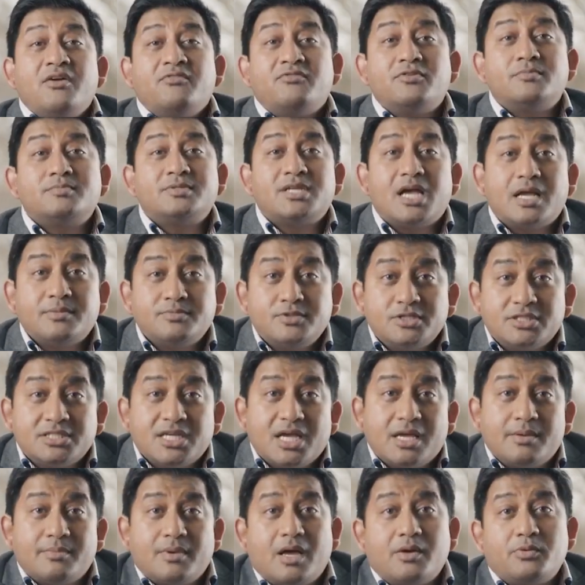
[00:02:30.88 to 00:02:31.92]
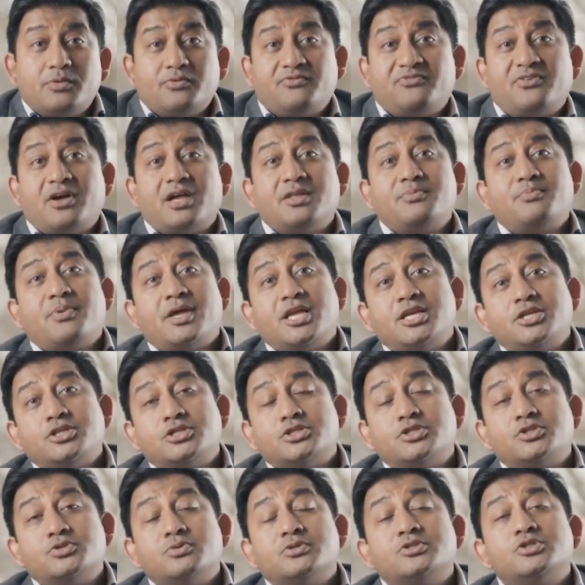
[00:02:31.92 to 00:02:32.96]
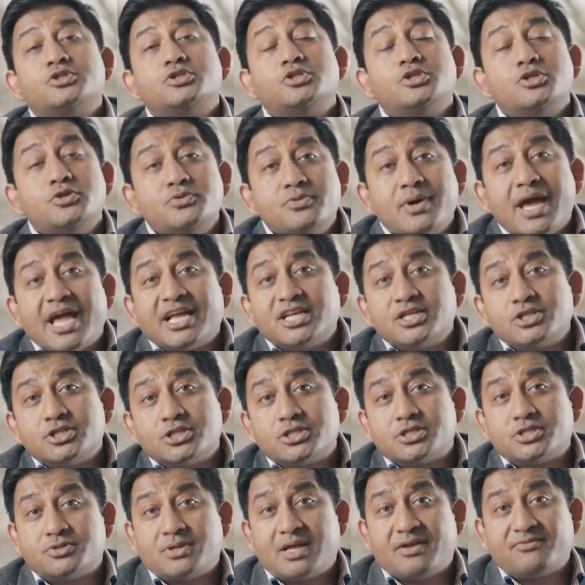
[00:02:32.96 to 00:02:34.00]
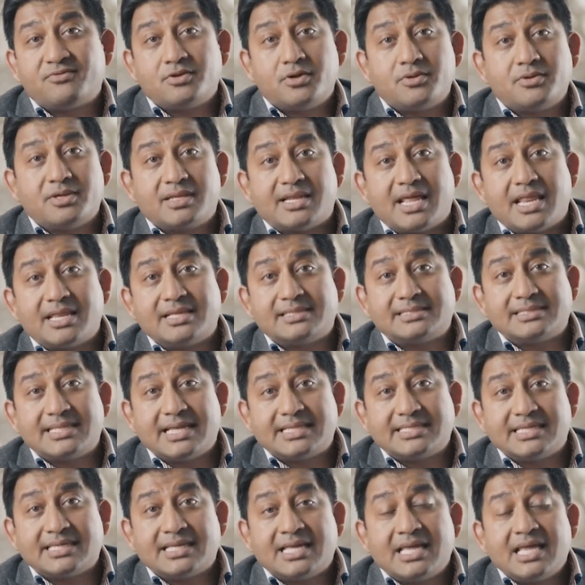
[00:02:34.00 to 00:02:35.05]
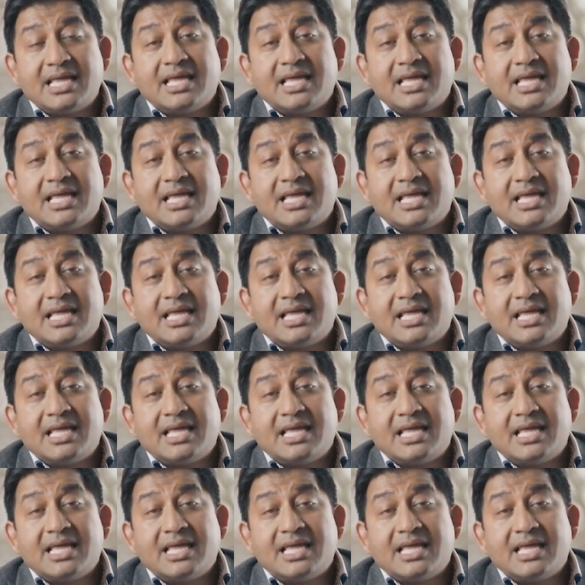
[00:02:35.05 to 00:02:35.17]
From time to time, I will find patients who are too anxious to have local anesthetic